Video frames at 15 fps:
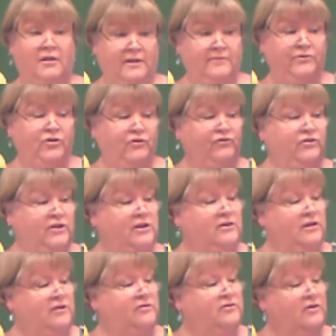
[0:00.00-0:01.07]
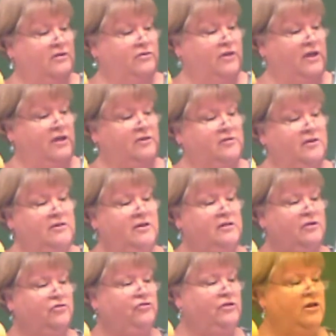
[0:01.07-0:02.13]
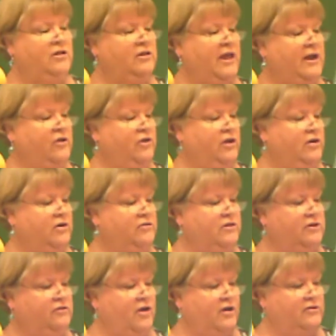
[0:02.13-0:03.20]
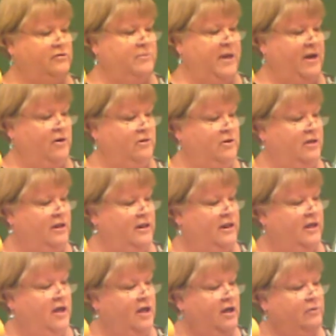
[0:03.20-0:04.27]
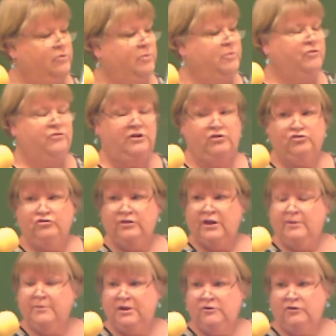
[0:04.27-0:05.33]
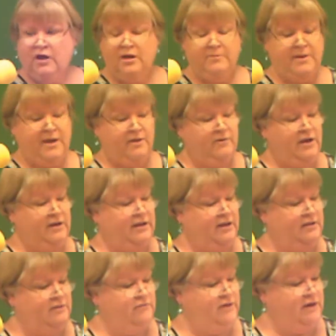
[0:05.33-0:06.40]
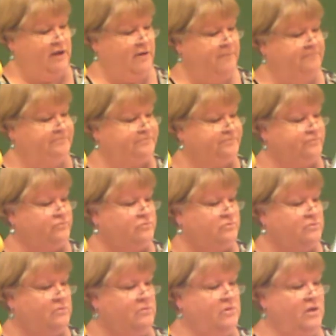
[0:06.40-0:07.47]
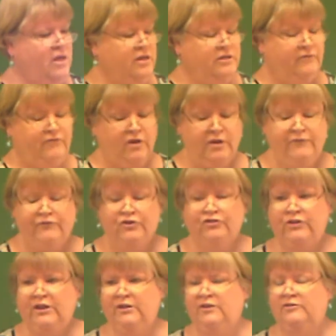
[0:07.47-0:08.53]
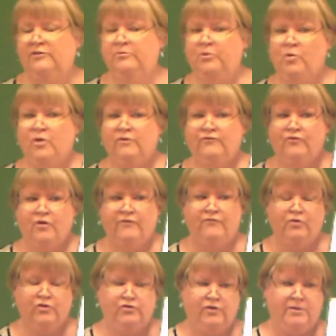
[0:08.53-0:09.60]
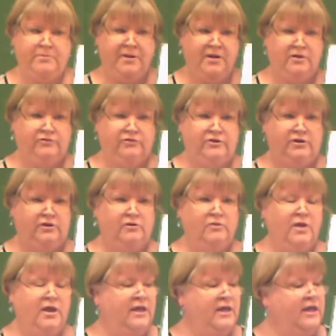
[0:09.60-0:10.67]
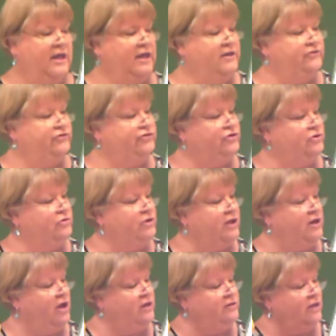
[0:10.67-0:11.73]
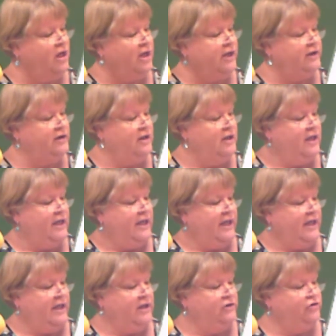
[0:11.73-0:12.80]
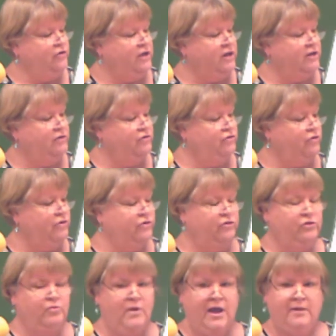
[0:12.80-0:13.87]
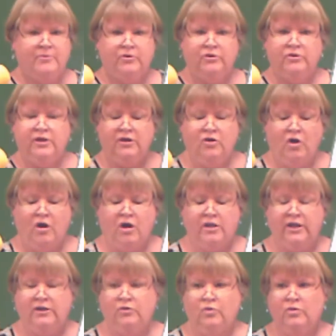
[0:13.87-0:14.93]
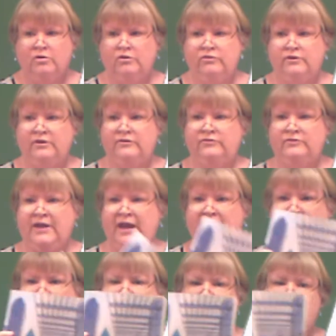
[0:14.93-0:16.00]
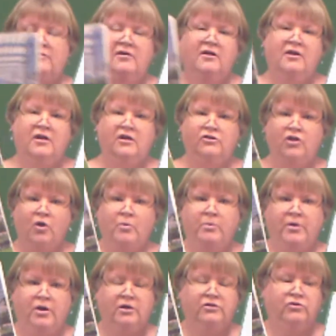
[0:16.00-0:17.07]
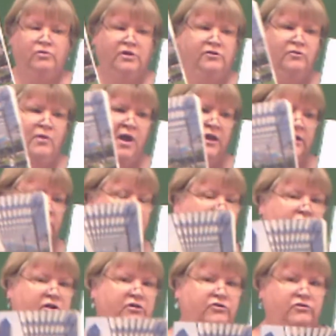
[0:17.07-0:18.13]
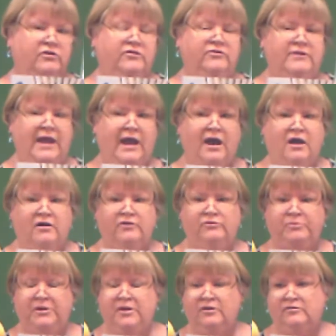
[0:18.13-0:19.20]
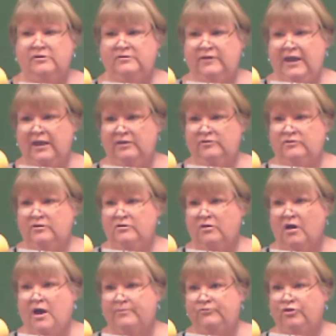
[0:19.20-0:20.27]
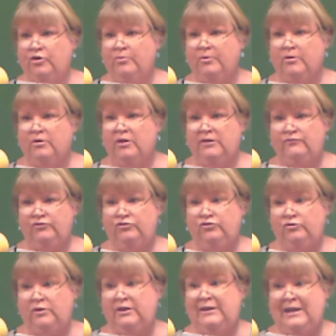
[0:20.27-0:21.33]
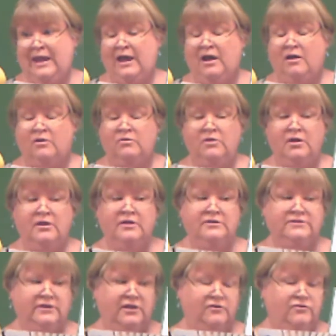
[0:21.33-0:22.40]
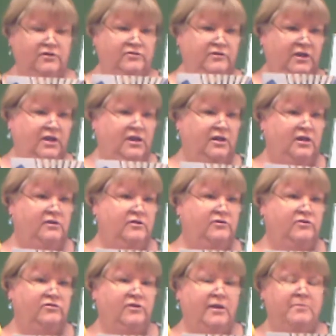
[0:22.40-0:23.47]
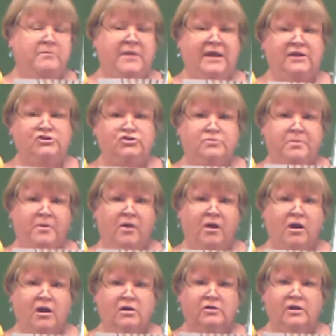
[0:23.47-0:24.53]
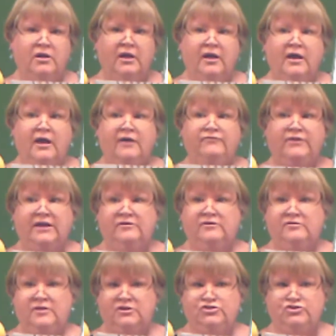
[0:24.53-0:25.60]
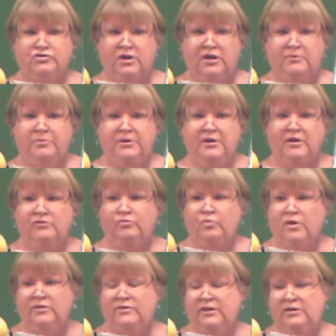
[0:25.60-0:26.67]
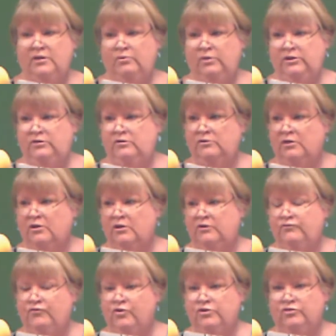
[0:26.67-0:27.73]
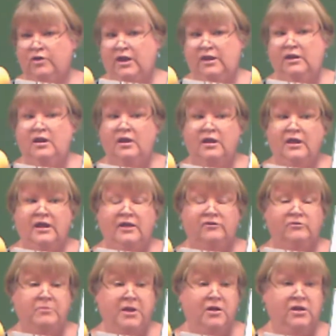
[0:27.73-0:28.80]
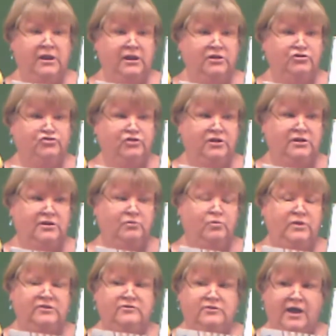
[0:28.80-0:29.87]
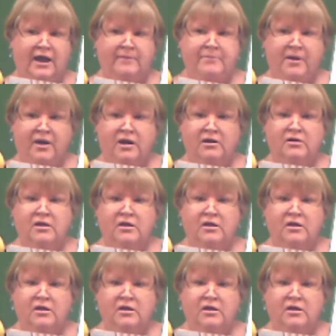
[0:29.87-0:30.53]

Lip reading: you've seen these things. And then there's a little letter here that talks about the procedures that I'm going to talk about right now in the video. The very first thing that's important for a fourth grade parent to do is to get online, and you can either do it through the web or you can call and order this Texas notebook. The reason why I need for you to do this now is because it takes till October if you do it now to get this in. And this is a major part of Texas history, because one thing that we do learn in fourth grade is American history, and then we stop our